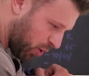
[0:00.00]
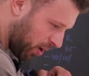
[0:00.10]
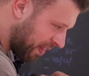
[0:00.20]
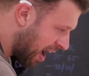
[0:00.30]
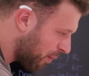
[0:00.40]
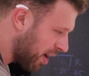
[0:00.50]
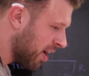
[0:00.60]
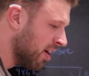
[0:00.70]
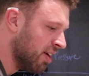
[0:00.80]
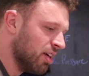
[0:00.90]
going that
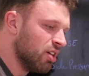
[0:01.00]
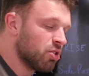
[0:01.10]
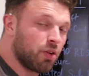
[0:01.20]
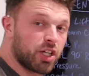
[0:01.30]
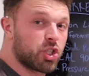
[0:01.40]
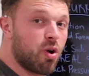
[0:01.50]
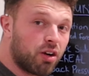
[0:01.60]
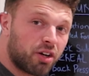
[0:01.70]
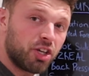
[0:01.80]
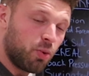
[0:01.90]
way. So the
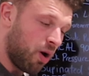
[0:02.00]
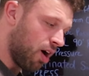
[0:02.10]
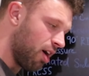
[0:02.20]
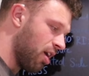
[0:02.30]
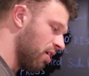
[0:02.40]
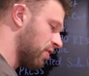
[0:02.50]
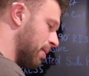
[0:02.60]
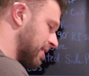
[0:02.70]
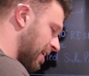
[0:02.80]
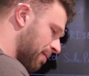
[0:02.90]
stronger you are from
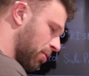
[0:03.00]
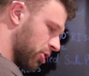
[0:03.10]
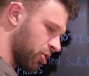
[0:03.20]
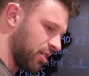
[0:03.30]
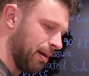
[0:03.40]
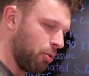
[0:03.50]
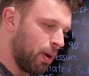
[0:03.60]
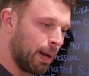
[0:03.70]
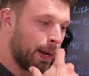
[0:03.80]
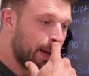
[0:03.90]
a side pressure
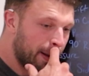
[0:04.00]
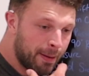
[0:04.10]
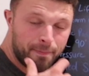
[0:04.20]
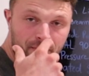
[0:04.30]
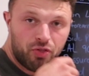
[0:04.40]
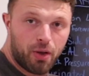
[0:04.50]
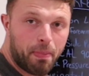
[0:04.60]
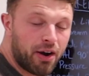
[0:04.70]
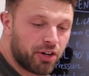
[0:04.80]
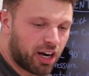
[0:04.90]
standpoint, the
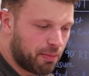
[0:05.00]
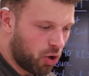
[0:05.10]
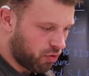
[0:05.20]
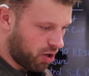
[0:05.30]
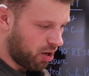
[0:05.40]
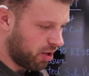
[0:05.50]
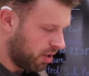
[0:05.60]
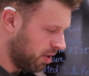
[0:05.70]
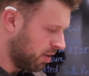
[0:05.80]
better you're gonna be overall.